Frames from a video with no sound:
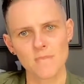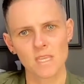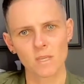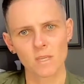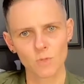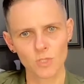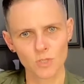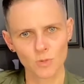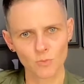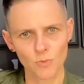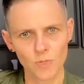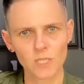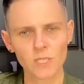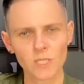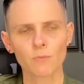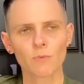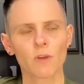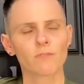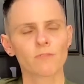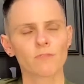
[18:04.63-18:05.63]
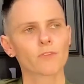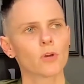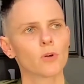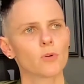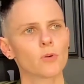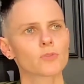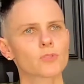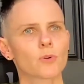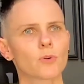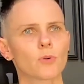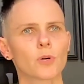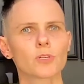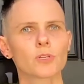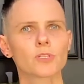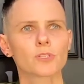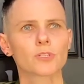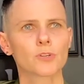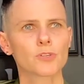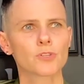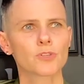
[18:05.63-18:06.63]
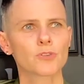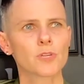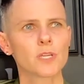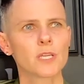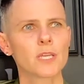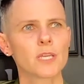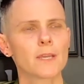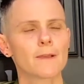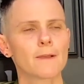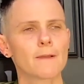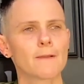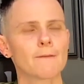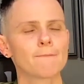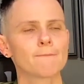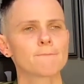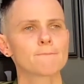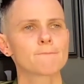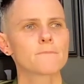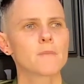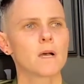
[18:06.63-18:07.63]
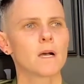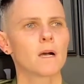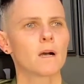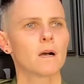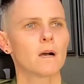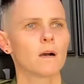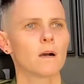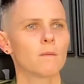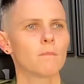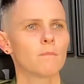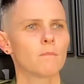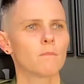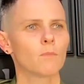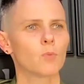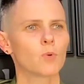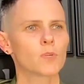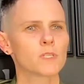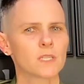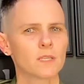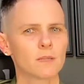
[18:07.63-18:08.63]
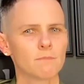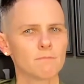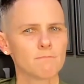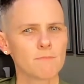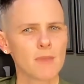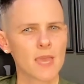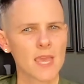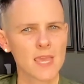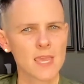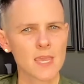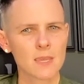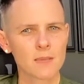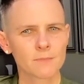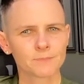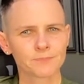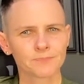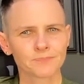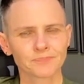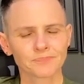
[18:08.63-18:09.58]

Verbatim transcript: It was a really rough go. So her surgery um, was in May